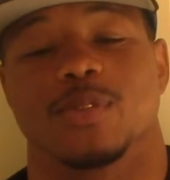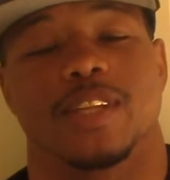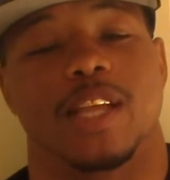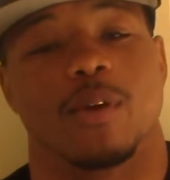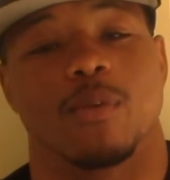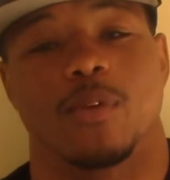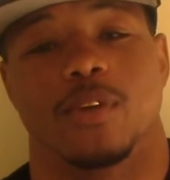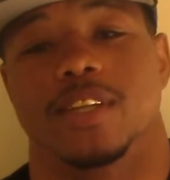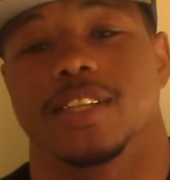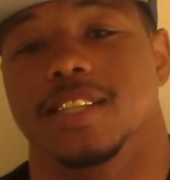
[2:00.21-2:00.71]
what
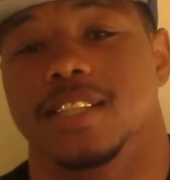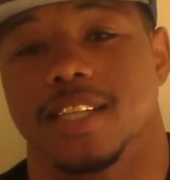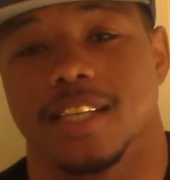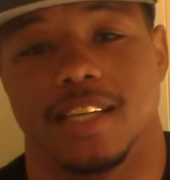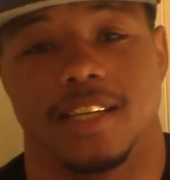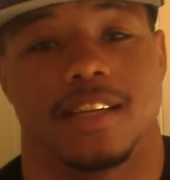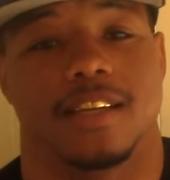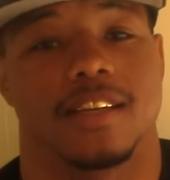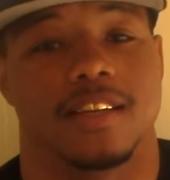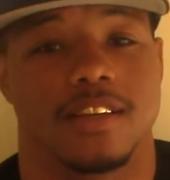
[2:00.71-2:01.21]
they want to
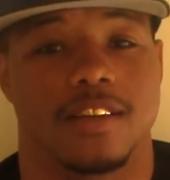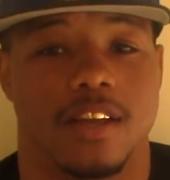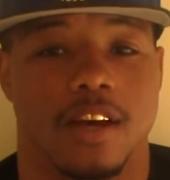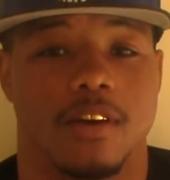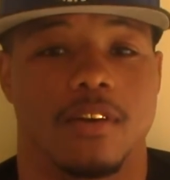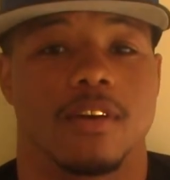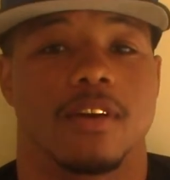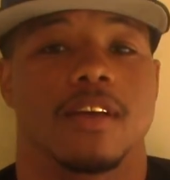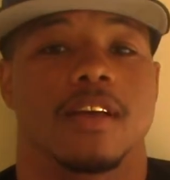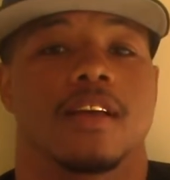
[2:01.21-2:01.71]
see. You
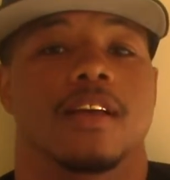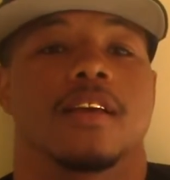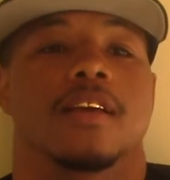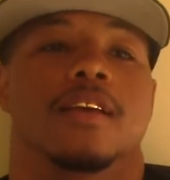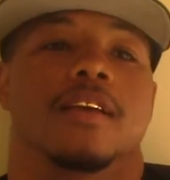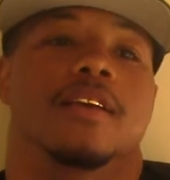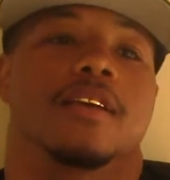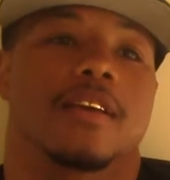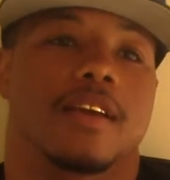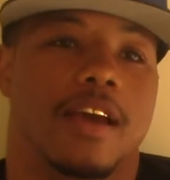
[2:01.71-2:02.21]
know,
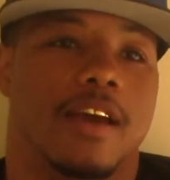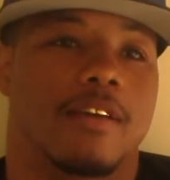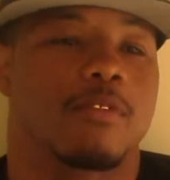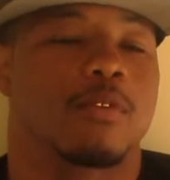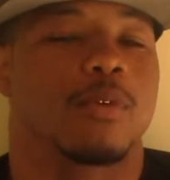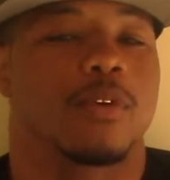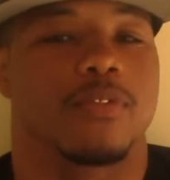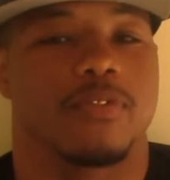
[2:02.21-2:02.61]
everyone